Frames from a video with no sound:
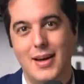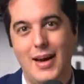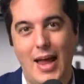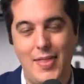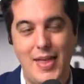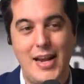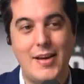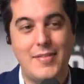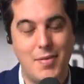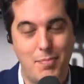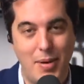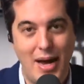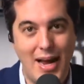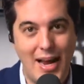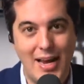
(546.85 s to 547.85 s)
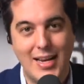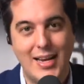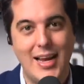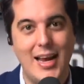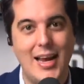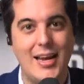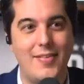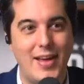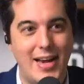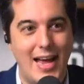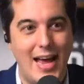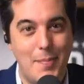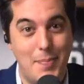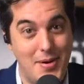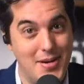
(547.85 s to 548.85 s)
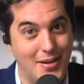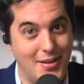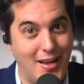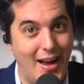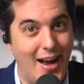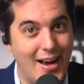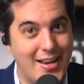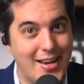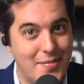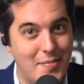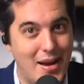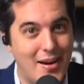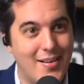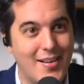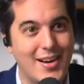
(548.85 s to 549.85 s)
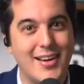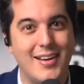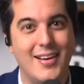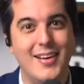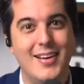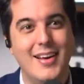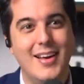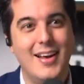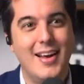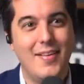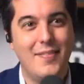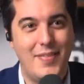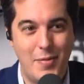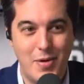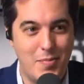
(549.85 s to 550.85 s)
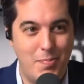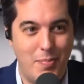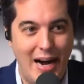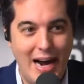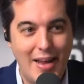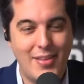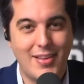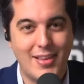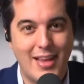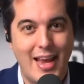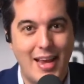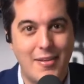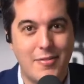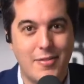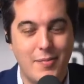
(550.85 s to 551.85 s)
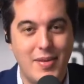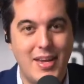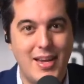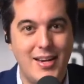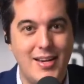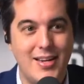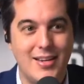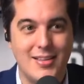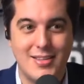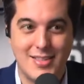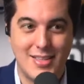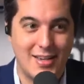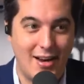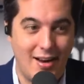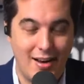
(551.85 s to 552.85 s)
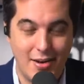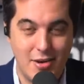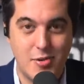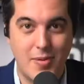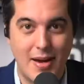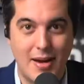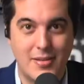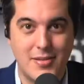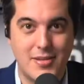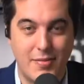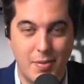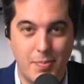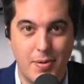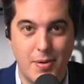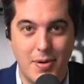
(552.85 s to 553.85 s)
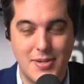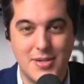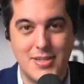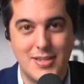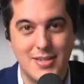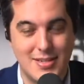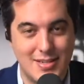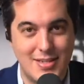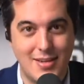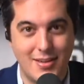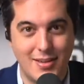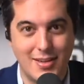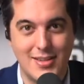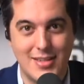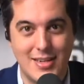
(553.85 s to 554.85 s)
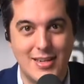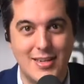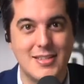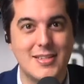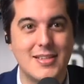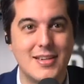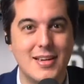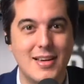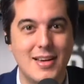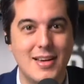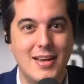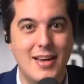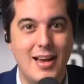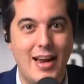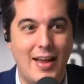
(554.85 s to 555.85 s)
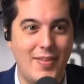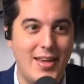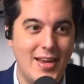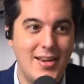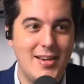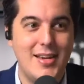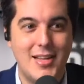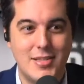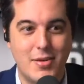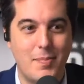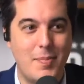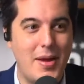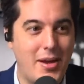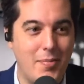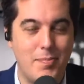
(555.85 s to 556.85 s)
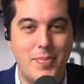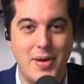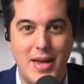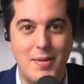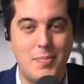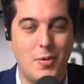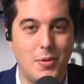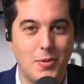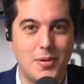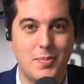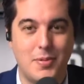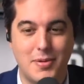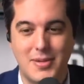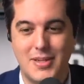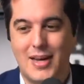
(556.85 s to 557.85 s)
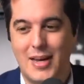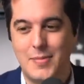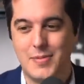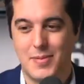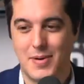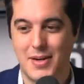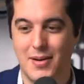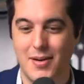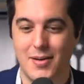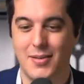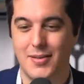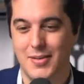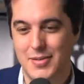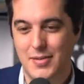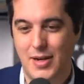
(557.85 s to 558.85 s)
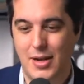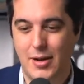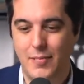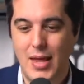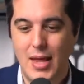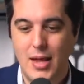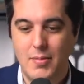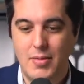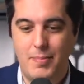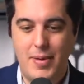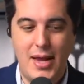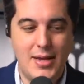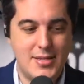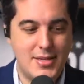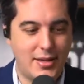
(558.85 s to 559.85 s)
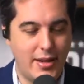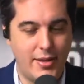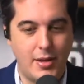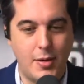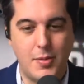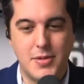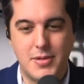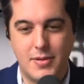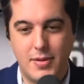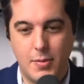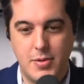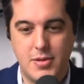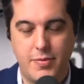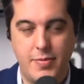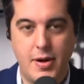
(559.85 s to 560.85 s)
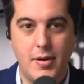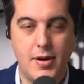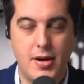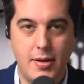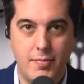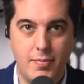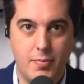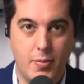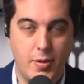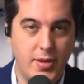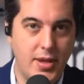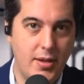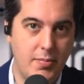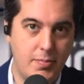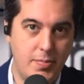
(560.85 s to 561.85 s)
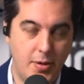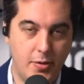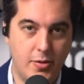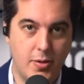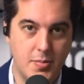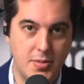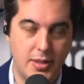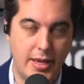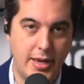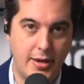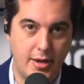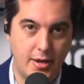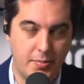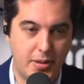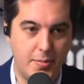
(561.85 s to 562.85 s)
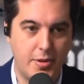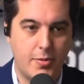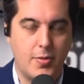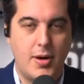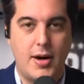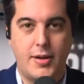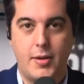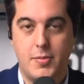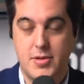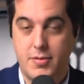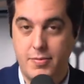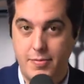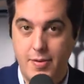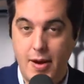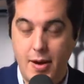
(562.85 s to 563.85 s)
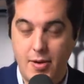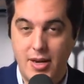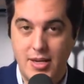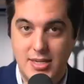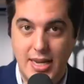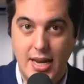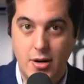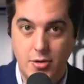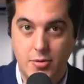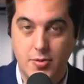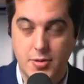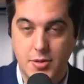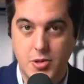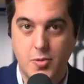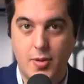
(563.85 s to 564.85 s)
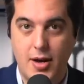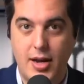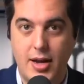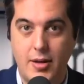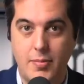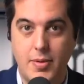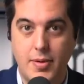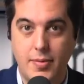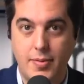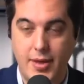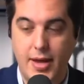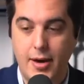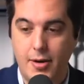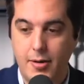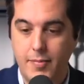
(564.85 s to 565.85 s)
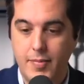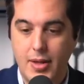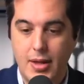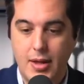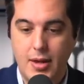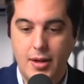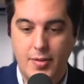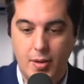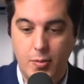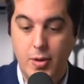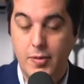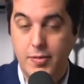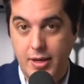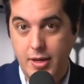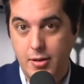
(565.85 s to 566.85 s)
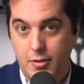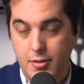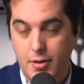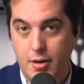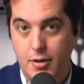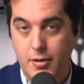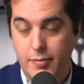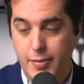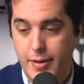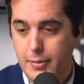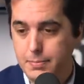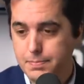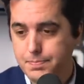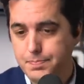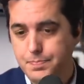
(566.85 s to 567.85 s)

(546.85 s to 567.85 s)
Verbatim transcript: And they'd have to buy it again. And that happened a lot in America. They would buy the land from the Indians. The contracts of the purchases still exist. And the Indians would make them pay multiple times regardless, you know. But basically, there was a very, where the Pilgrims landed at Plymouth Rock, there was a very dangerous tribe there that would have killed all of them.